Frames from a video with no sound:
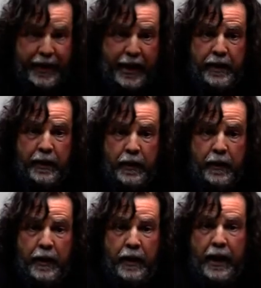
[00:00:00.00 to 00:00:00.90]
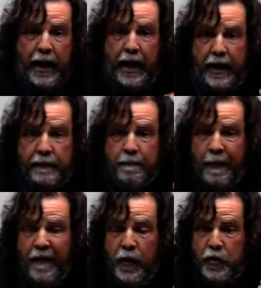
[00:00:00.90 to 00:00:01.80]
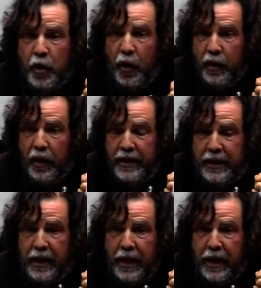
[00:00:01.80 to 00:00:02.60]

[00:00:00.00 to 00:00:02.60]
Okay? And so,